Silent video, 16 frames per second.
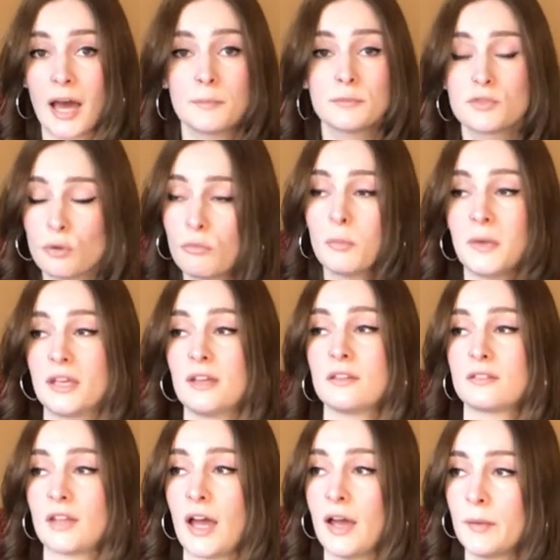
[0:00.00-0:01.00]
I'm so
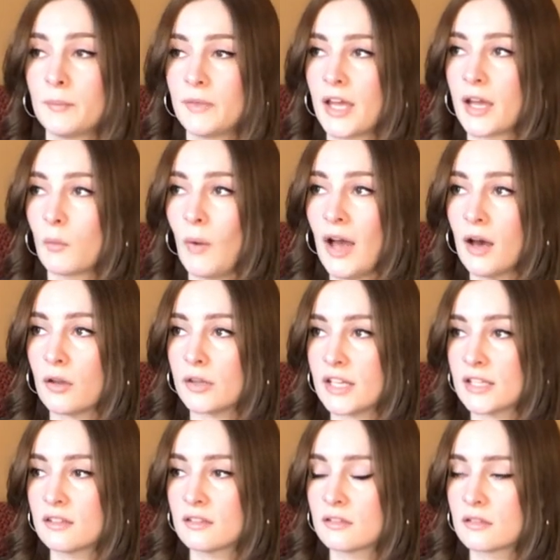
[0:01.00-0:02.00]
amazed. I'm like, wow,
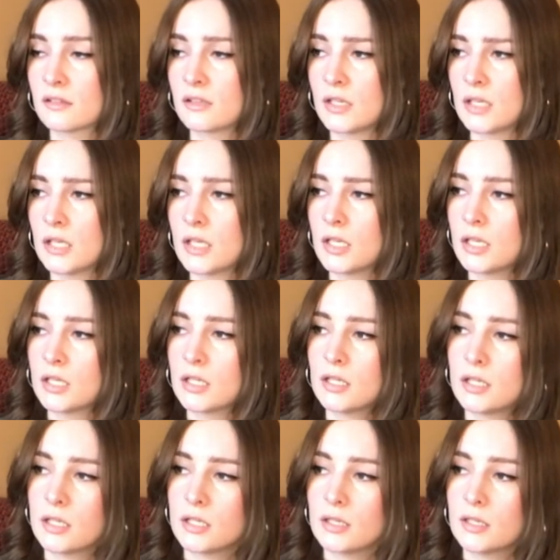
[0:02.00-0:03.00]
that's
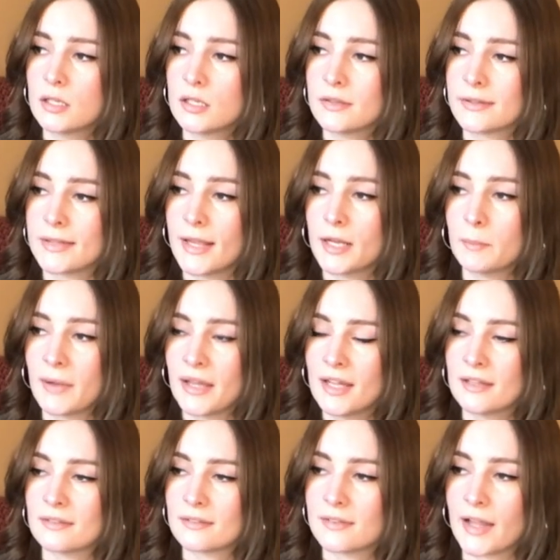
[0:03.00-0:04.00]
a lot of
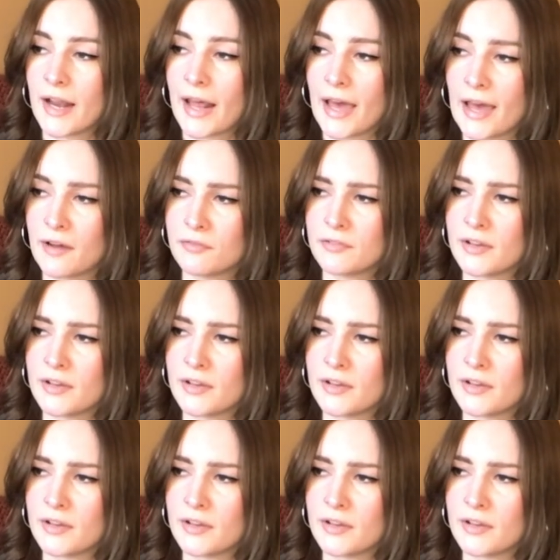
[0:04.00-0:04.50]
pants that I have